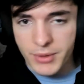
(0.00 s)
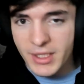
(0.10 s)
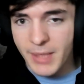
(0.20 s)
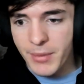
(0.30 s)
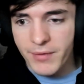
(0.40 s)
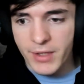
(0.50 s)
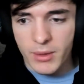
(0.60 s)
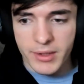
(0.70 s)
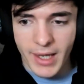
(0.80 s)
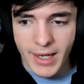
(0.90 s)
separate video
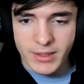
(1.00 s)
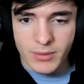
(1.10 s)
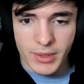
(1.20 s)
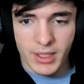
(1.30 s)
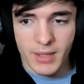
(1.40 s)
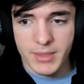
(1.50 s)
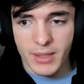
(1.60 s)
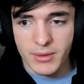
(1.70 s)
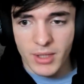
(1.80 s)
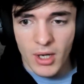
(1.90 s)
on that when it comes
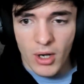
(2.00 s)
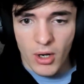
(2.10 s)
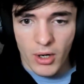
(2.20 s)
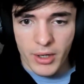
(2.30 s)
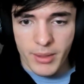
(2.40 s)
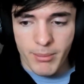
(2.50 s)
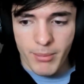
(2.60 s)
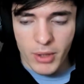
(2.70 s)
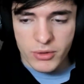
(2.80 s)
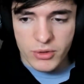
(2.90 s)
out on
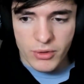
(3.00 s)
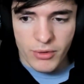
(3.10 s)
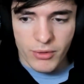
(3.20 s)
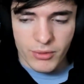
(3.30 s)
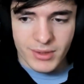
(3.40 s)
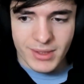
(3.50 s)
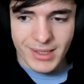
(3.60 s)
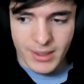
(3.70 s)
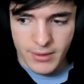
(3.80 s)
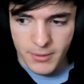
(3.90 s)
March
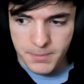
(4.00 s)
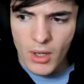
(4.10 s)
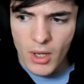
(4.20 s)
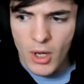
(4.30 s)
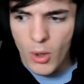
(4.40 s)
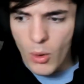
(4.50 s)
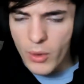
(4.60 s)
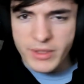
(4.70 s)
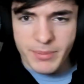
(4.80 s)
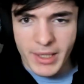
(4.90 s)
13th.
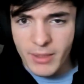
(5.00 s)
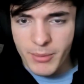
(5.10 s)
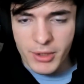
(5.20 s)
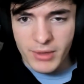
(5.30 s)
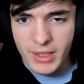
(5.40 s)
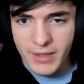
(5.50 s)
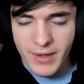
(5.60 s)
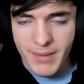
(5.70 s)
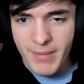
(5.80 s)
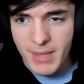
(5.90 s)
Or depending on where you live,
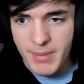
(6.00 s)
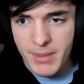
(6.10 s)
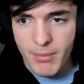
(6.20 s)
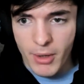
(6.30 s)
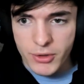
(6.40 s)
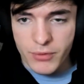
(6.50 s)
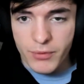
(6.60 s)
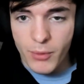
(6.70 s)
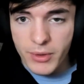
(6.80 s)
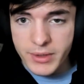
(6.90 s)
it may be March
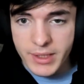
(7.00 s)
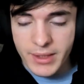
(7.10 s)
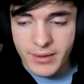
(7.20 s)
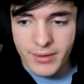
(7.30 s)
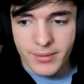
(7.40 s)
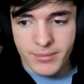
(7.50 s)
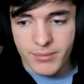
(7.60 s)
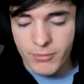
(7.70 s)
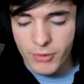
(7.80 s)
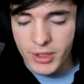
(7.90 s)
14th.
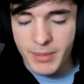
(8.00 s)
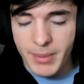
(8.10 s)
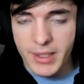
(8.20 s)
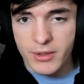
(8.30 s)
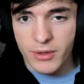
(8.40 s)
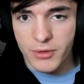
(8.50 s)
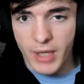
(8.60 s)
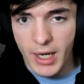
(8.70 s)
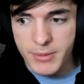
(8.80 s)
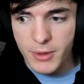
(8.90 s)
Really depends on your
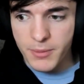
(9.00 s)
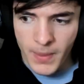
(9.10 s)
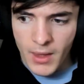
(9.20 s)
time zone.